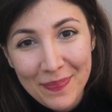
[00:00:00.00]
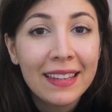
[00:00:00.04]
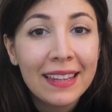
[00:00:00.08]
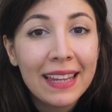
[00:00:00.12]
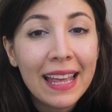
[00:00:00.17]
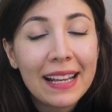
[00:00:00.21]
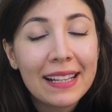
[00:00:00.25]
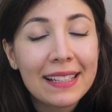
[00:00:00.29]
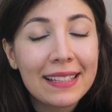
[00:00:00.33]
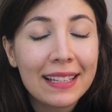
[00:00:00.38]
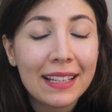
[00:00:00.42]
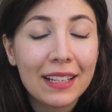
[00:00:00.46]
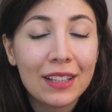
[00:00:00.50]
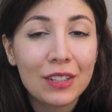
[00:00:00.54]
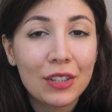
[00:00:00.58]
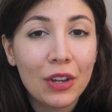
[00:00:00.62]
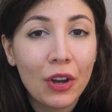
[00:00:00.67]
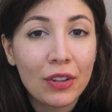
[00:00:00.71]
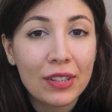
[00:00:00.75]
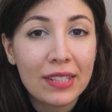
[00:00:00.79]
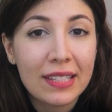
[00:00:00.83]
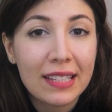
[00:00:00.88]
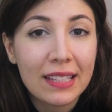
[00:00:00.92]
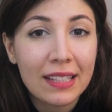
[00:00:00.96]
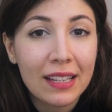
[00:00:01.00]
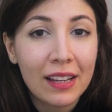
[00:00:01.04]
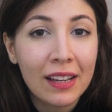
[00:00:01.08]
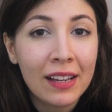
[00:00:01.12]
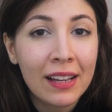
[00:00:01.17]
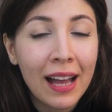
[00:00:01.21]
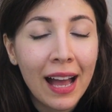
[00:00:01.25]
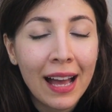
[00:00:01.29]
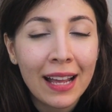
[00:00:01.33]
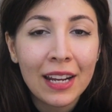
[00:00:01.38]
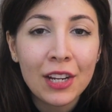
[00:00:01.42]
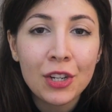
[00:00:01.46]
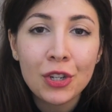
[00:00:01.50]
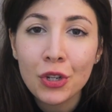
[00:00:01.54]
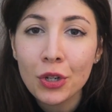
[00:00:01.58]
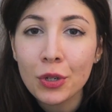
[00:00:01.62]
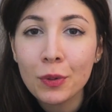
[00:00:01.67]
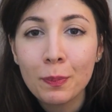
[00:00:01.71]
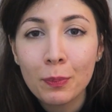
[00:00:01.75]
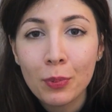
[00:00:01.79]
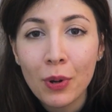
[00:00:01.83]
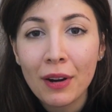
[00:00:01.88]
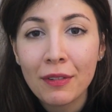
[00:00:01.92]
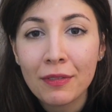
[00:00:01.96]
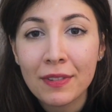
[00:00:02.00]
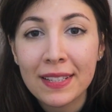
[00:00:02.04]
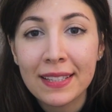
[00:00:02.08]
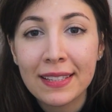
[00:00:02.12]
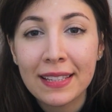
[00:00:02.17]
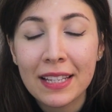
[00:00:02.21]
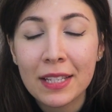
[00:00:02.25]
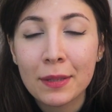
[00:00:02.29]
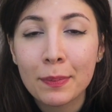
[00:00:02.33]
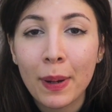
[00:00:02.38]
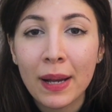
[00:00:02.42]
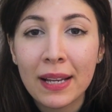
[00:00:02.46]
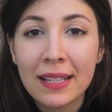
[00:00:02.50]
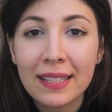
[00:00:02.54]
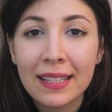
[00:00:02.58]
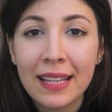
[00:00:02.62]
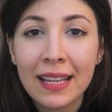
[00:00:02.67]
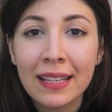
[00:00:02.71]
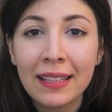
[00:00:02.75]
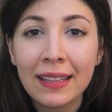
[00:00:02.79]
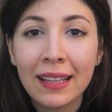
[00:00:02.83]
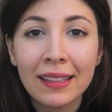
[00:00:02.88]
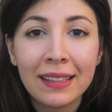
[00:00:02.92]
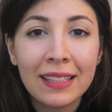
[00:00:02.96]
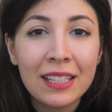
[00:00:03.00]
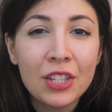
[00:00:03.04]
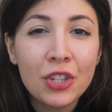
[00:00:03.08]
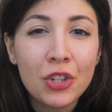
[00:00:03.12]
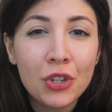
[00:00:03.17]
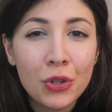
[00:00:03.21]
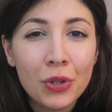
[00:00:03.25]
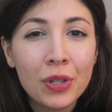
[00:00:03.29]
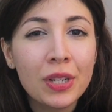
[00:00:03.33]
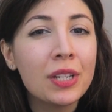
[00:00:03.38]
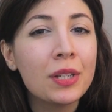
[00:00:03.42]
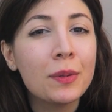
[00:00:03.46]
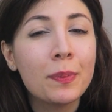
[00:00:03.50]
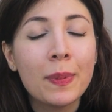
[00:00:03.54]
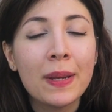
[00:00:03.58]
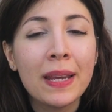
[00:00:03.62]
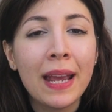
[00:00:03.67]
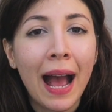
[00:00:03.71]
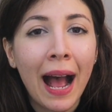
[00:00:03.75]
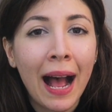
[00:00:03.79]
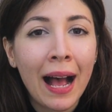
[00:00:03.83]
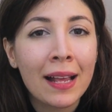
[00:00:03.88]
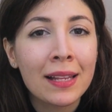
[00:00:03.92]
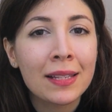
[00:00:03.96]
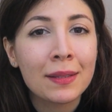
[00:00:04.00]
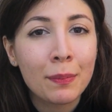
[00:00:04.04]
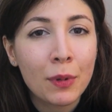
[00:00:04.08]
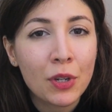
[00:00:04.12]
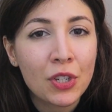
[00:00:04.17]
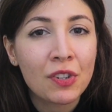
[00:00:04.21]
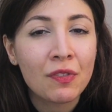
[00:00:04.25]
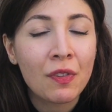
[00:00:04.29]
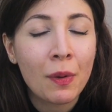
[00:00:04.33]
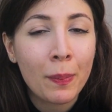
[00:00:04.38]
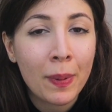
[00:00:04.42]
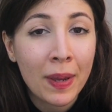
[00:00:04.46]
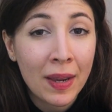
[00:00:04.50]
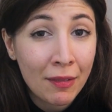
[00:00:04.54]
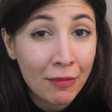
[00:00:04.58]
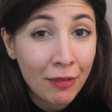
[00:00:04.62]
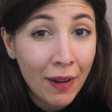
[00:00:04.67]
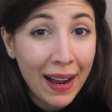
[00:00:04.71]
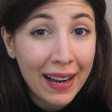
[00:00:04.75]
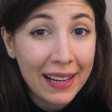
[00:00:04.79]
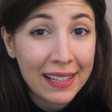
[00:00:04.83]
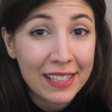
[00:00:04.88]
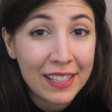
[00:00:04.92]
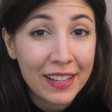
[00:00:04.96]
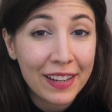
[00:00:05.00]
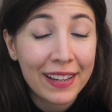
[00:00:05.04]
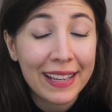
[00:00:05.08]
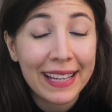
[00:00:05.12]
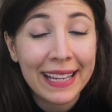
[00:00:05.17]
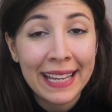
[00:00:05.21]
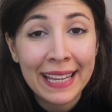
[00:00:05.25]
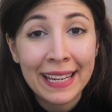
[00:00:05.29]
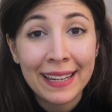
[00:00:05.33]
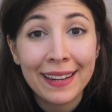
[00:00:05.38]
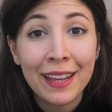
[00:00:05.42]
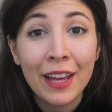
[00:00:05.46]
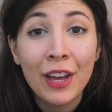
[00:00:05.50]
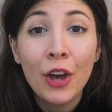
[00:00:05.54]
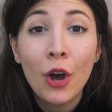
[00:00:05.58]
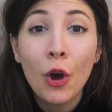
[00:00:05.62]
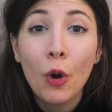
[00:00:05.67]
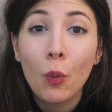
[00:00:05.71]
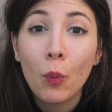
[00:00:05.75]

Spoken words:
The next thing to consider, and I should preface this by saying that this shouldn't be as much of a big factor in